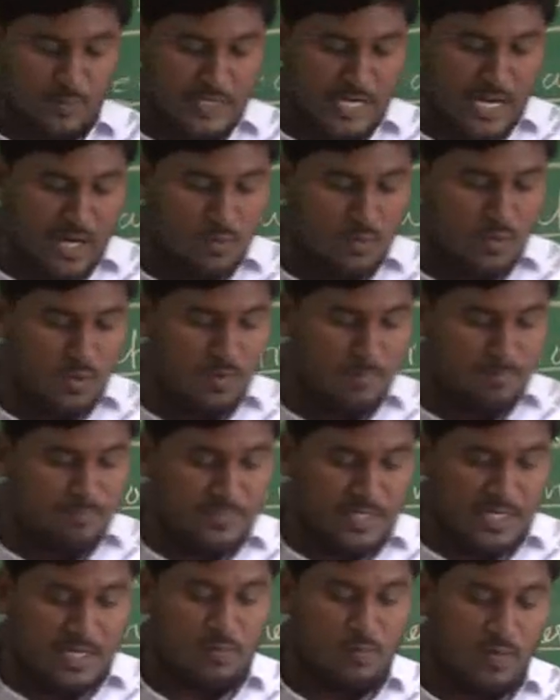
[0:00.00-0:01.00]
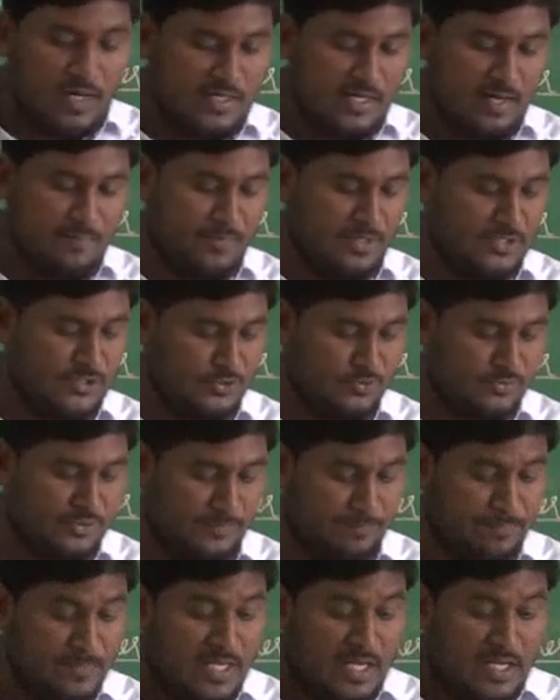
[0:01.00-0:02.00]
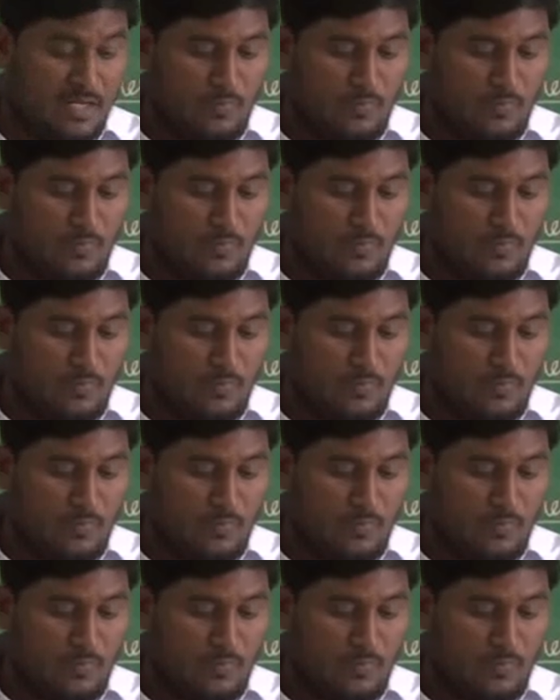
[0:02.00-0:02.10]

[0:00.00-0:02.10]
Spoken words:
Monaco. And what happens, you see?